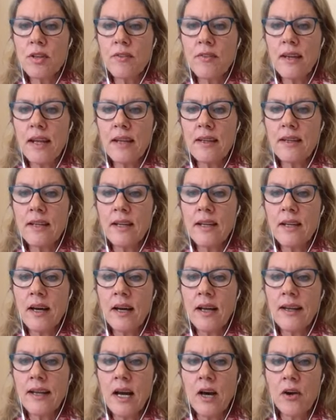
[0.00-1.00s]

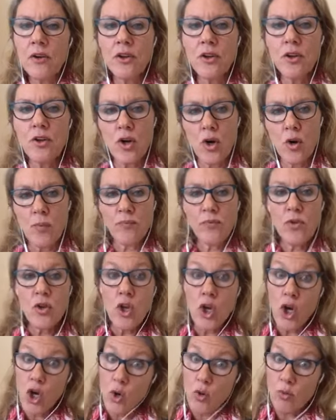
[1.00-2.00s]
Candida, and how do you know?
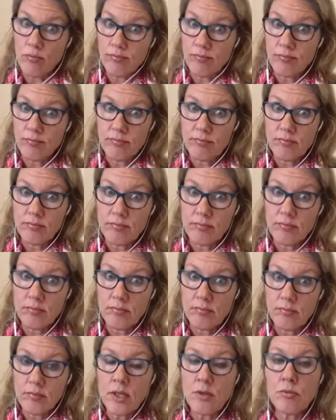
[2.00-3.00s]
No.
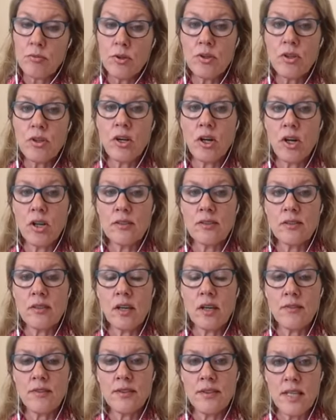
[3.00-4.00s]
The root cause
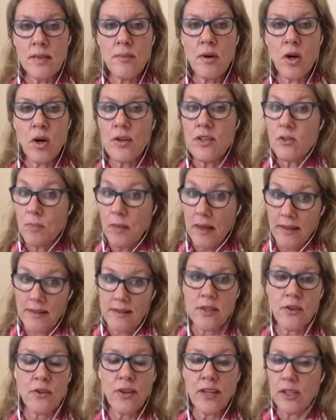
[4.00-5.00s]
of SIBO is
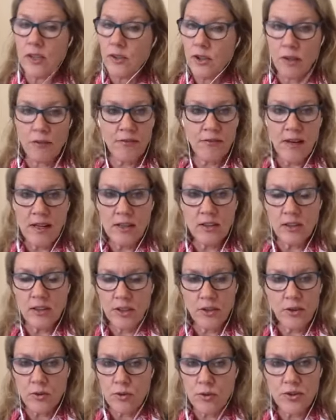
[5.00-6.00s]
bacterial, not fungal
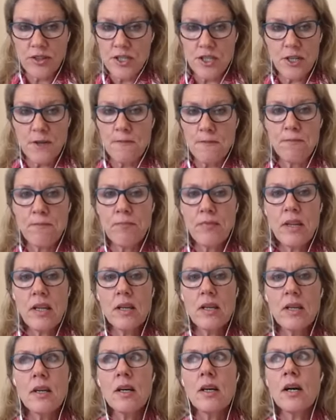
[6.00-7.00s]
in origin.
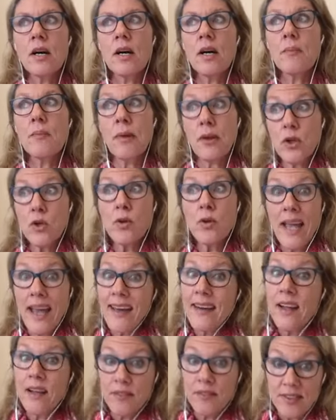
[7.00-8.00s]
But you
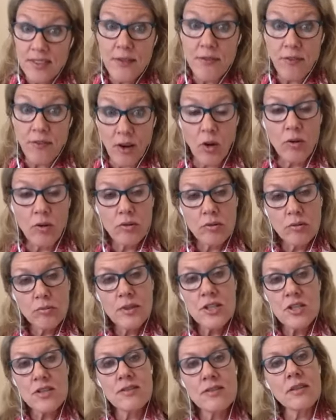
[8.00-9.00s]
can have SIFO,
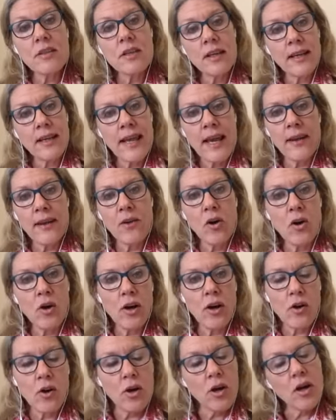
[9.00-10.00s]
it can
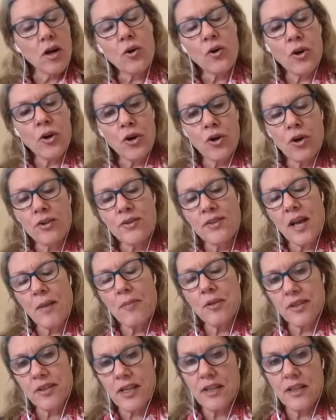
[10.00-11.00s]
occur
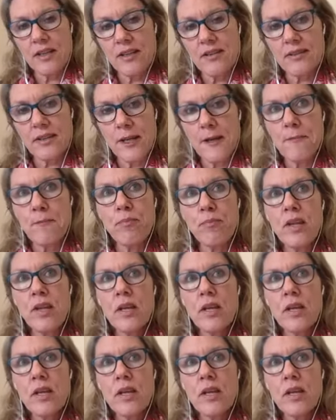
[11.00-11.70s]
simultaneously.